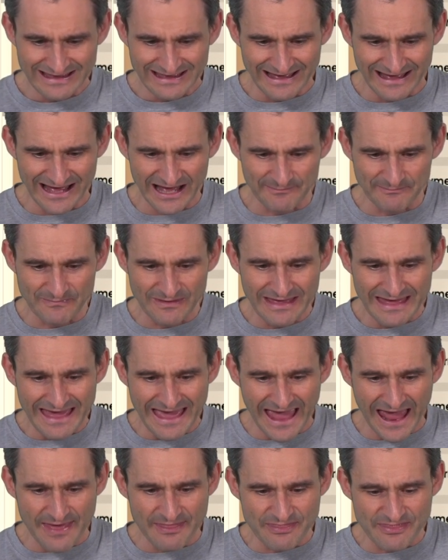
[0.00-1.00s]

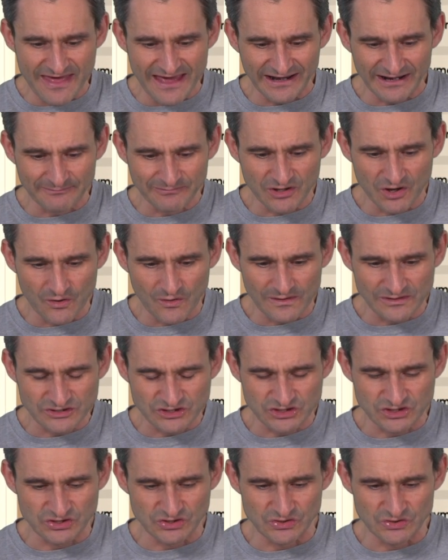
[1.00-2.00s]
And then I'm going
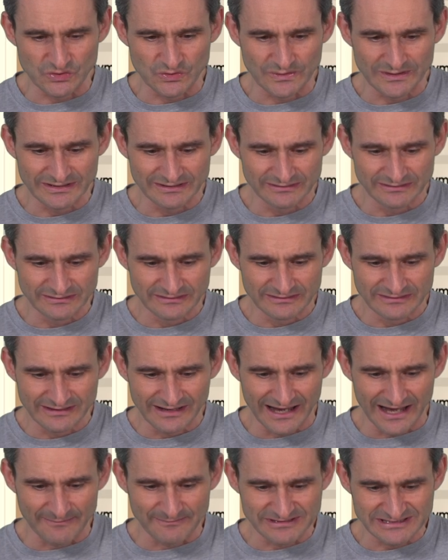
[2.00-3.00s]
to
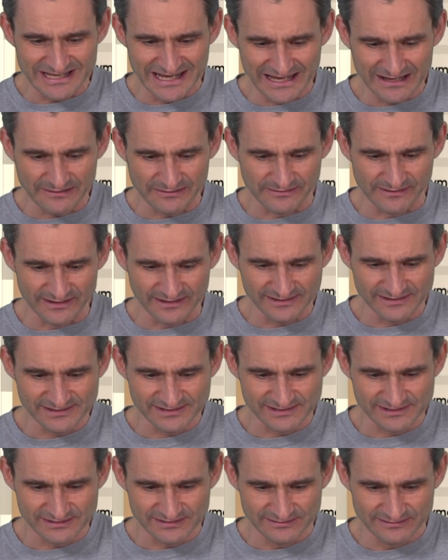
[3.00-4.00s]
take
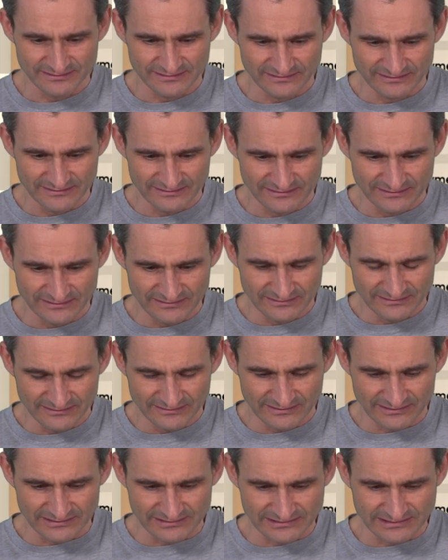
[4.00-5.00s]
this
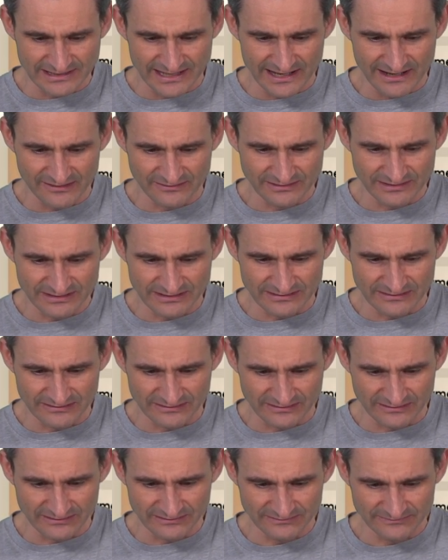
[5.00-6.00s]
and down
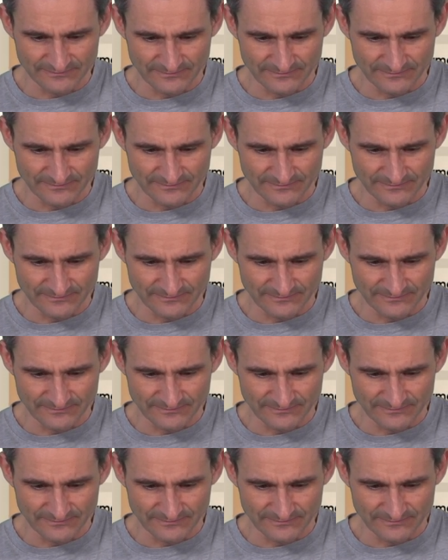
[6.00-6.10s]
here